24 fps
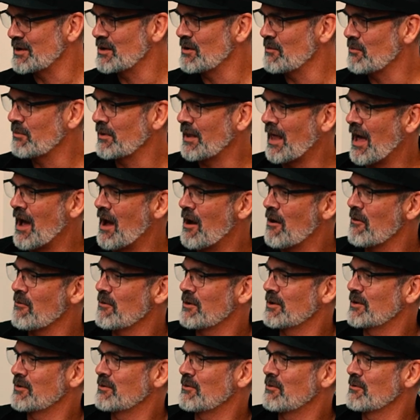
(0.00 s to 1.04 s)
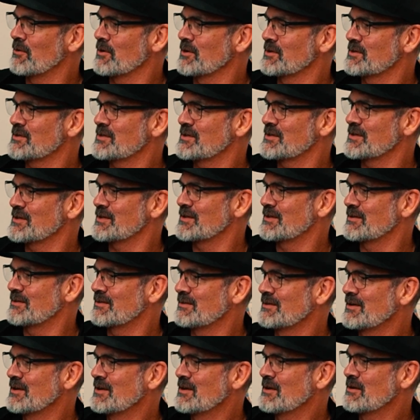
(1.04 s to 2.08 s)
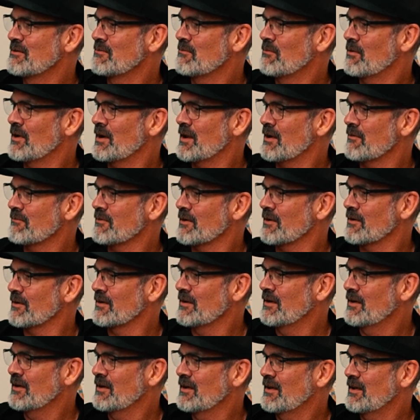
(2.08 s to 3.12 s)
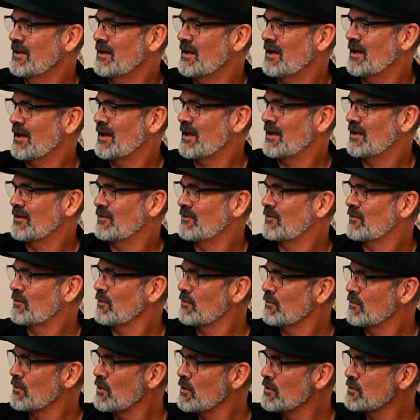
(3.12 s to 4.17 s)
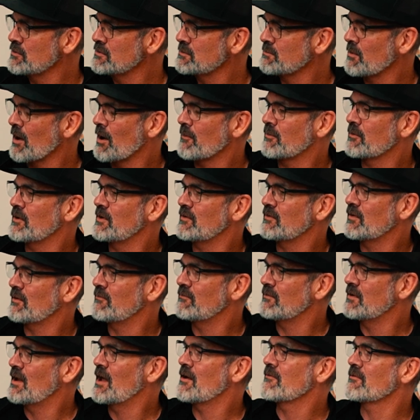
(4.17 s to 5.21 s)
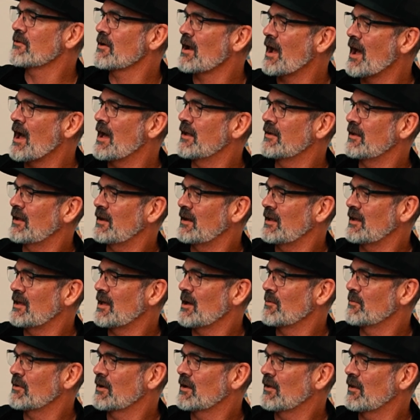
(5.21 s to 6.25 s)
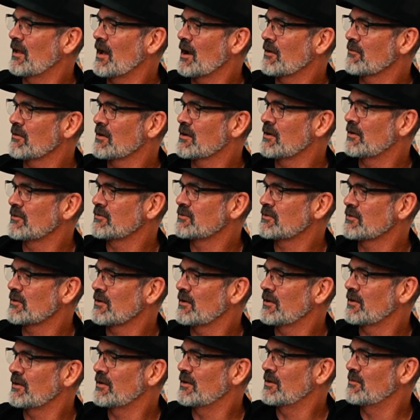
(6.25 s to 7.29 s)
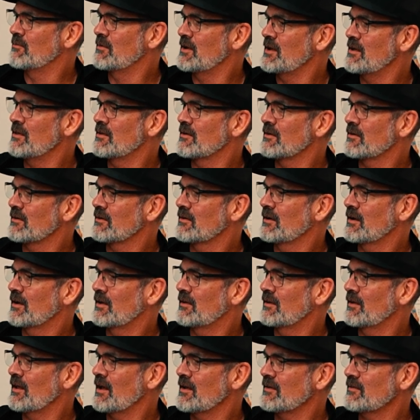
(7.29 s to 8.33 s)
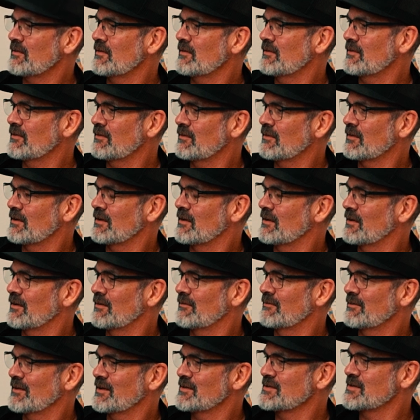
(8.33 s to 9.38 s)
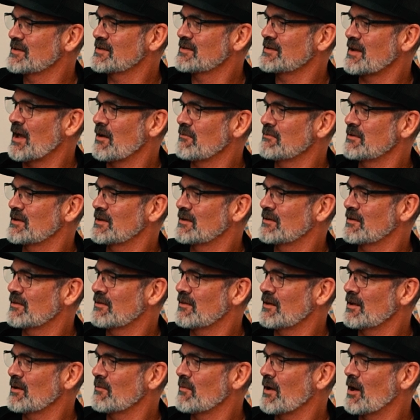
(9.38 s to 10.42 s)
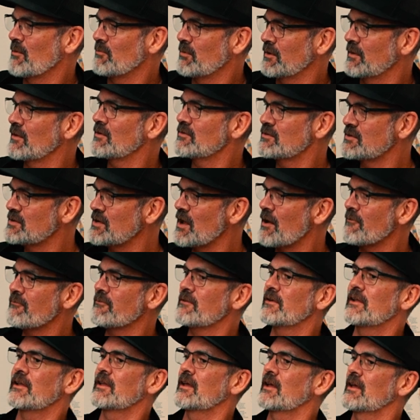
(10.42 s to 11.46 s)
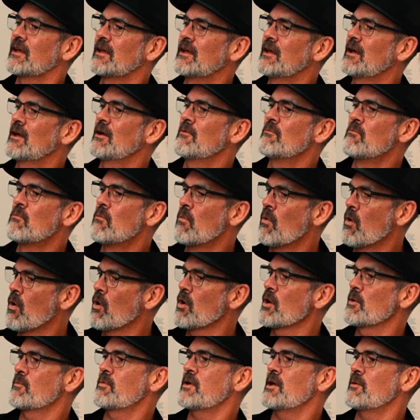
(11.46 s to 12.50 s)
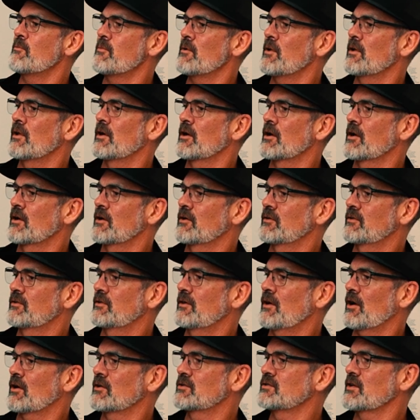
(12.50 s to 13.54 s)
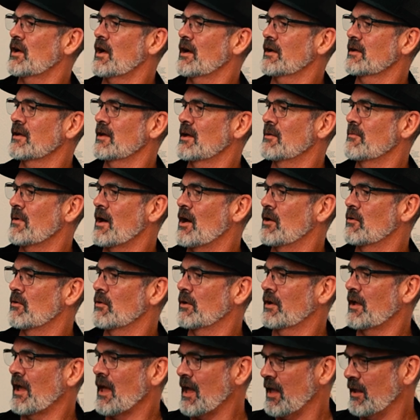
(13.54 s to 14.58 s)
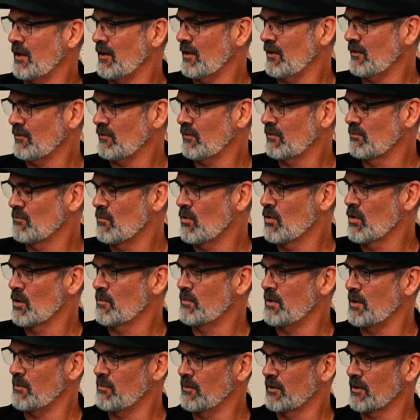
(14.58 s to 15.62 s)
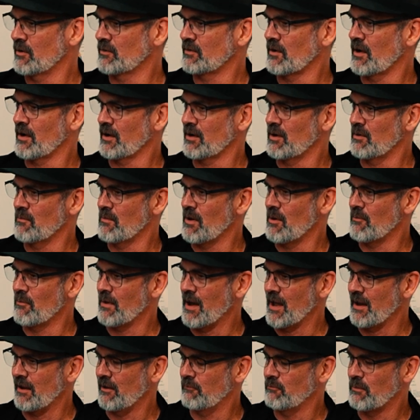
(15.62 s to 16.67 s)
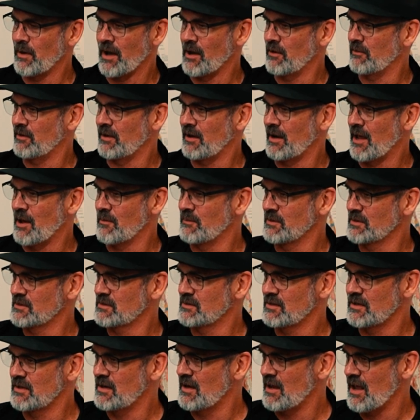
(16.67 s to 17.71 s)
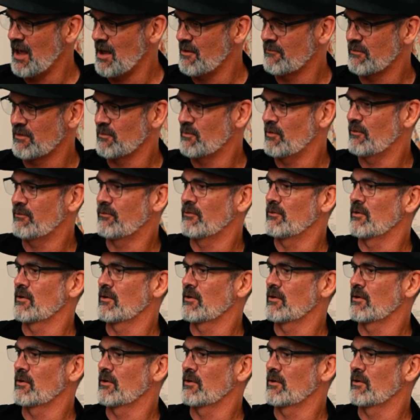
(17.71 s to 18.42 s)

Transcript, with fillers: plow and horse and whatever. And so those properties have never had any chemical agriculture on them either. And that's astounding to think about. But there's definitely more people are talking about organics, more people are talking about biodynamics than ever before.